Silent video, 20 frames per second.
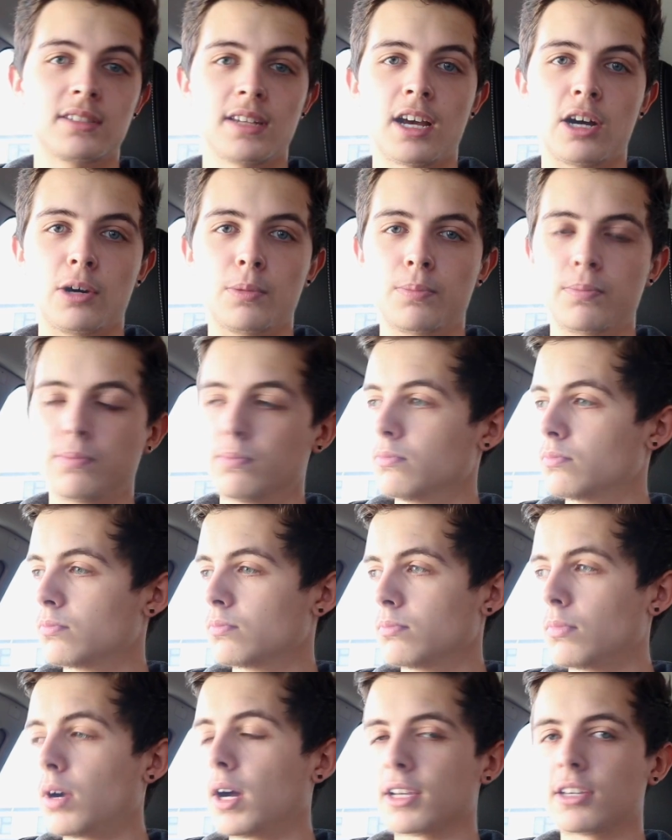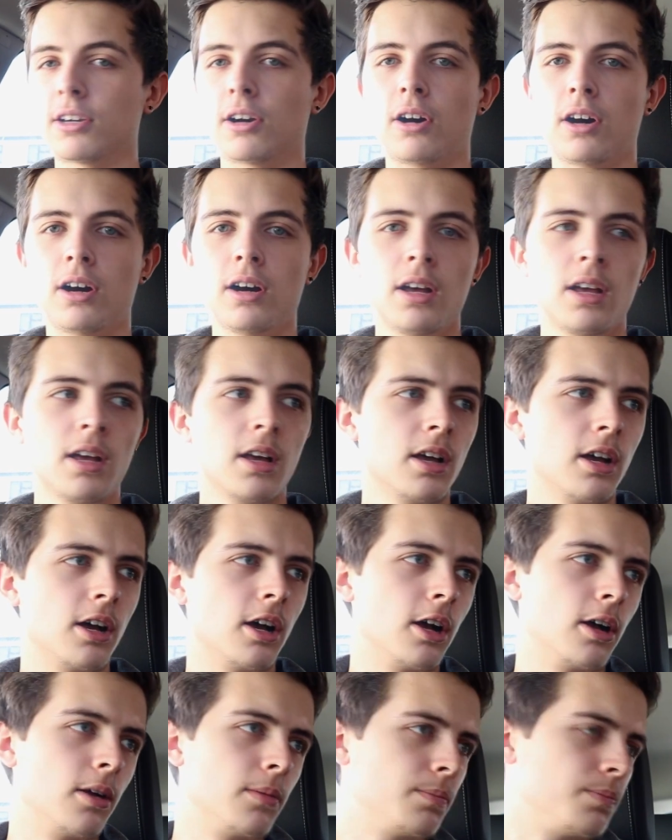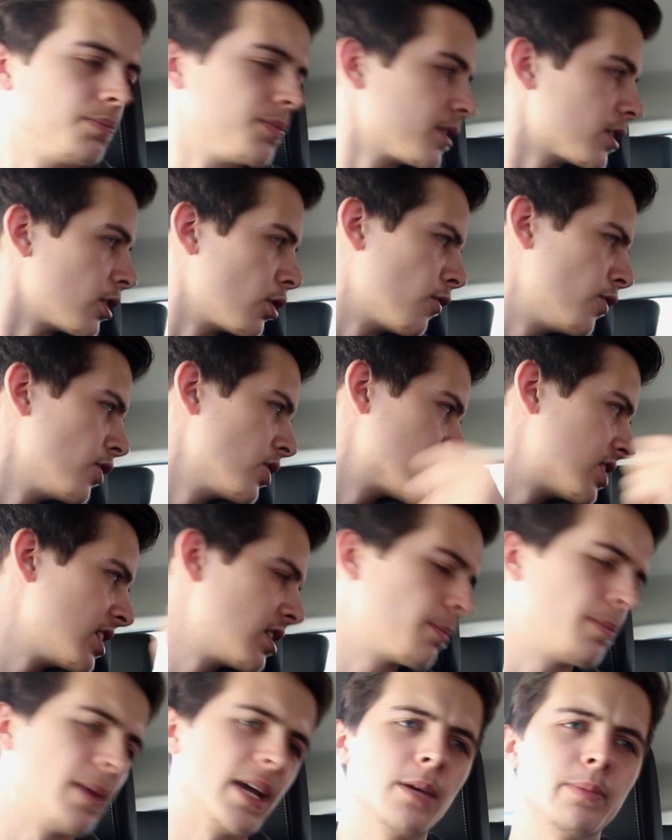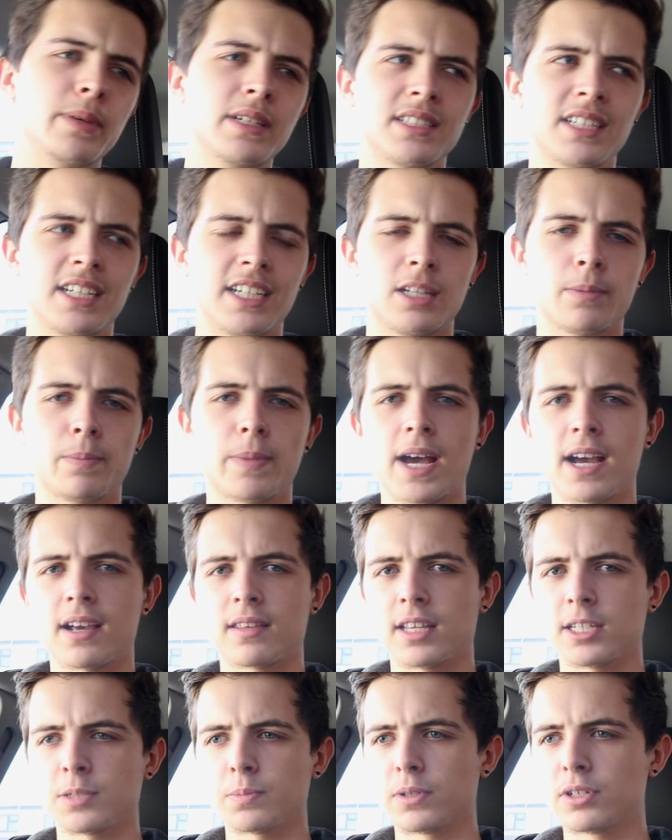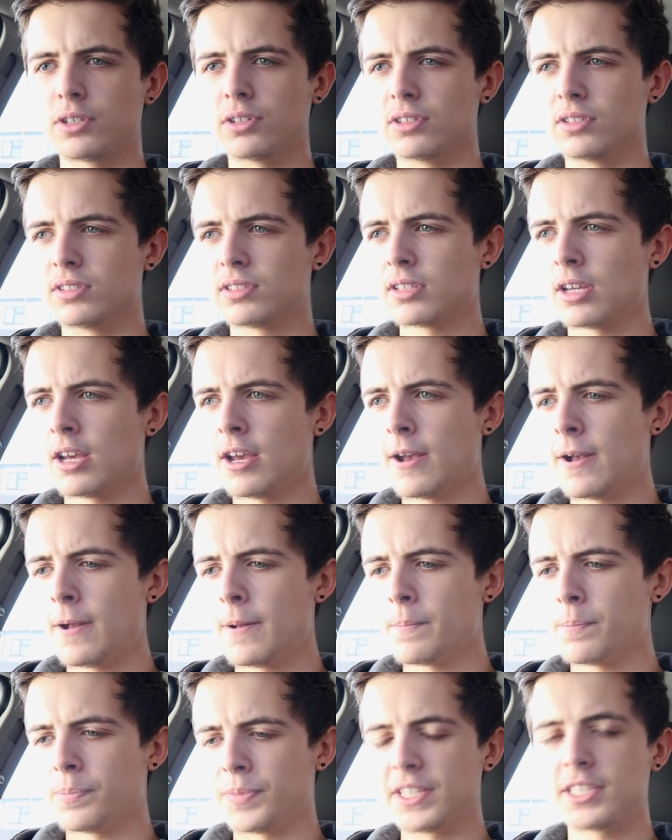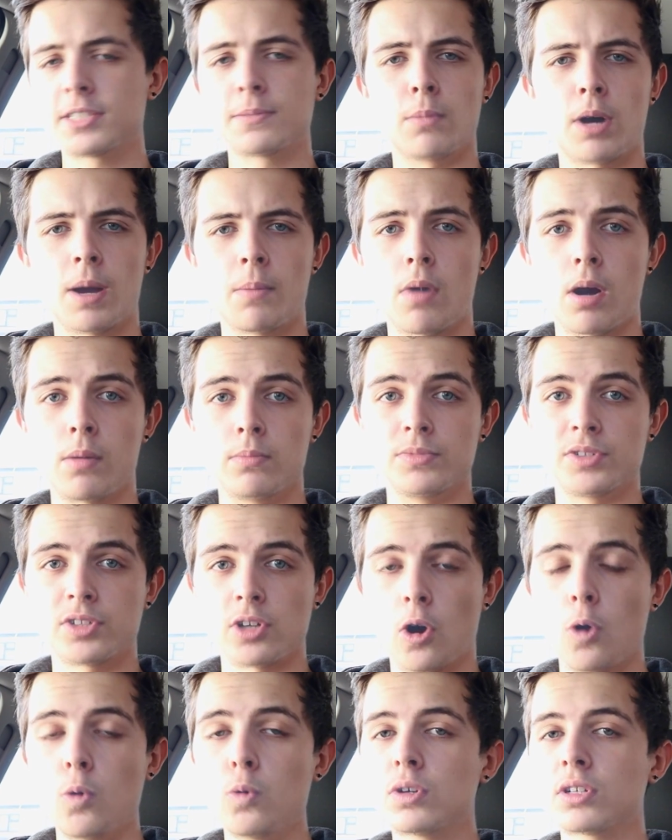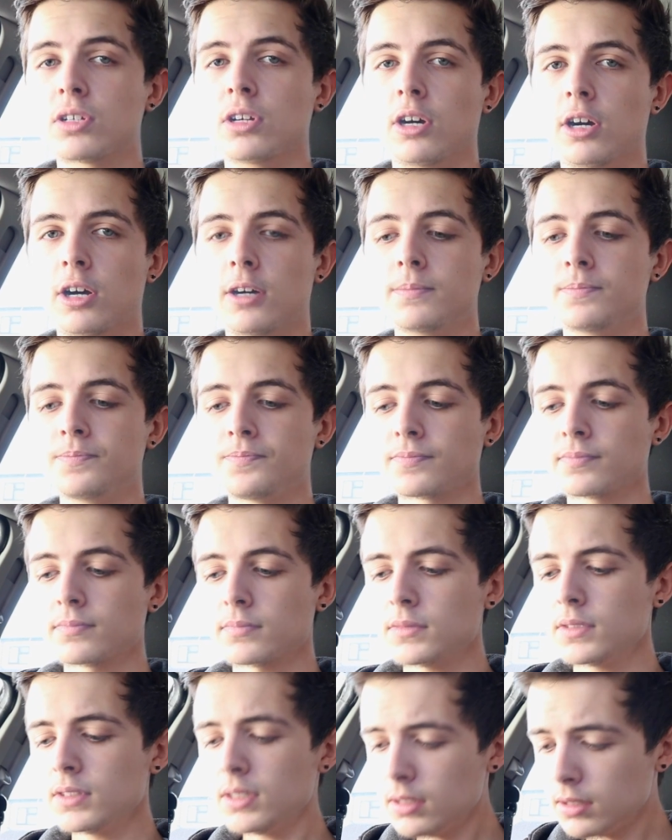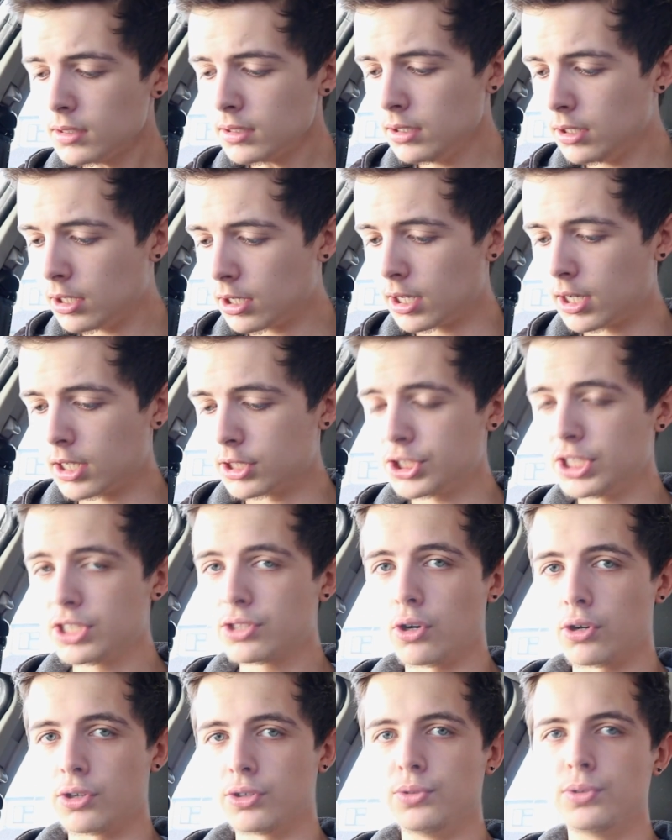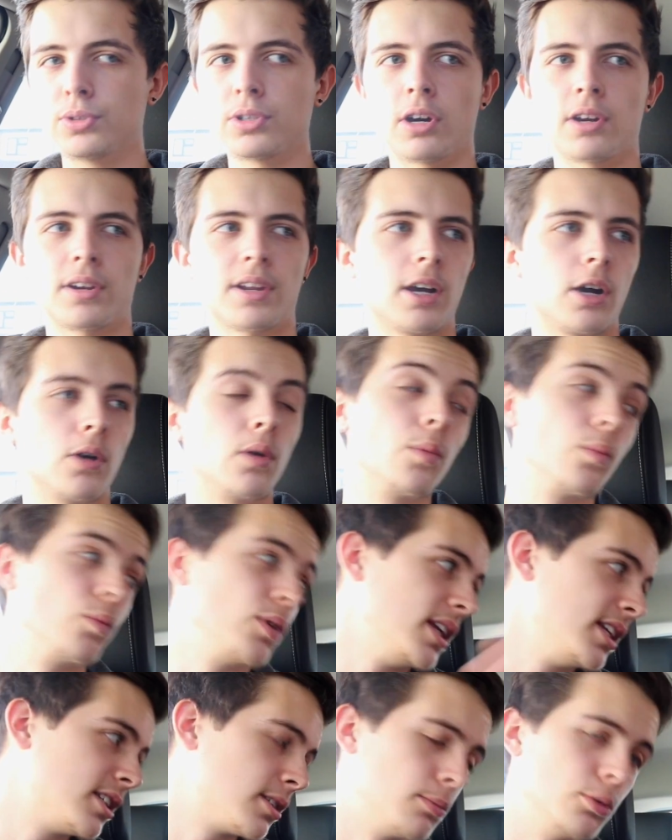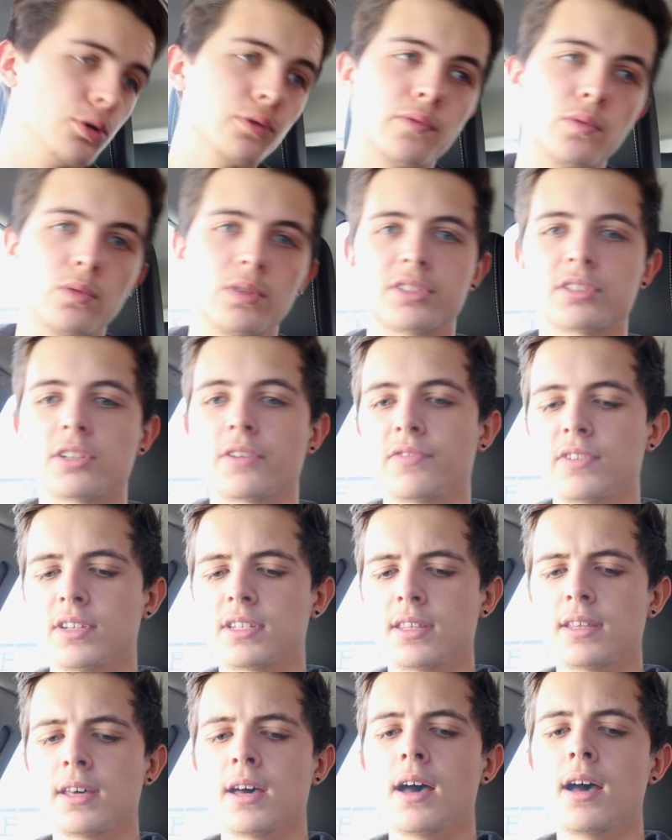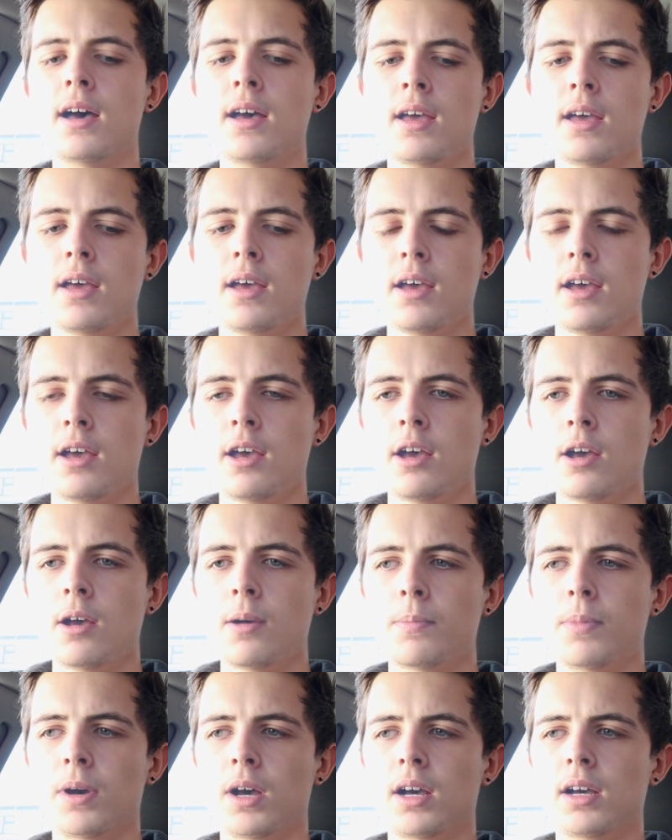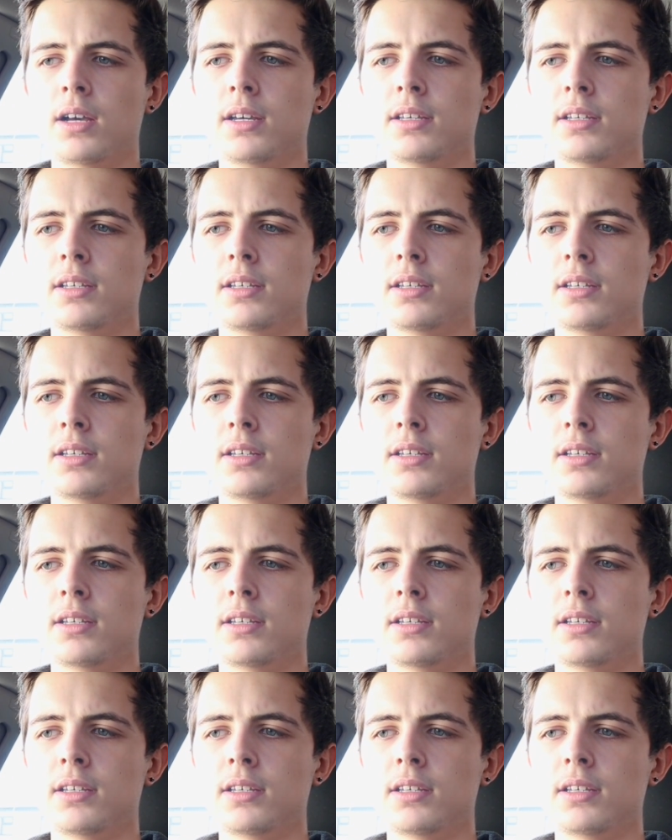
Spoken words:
now my car. Don't know if you can see the baby seat in the back. That's because this is my mum's old car. She's got a new car now, and we need to move all this stuff into there. But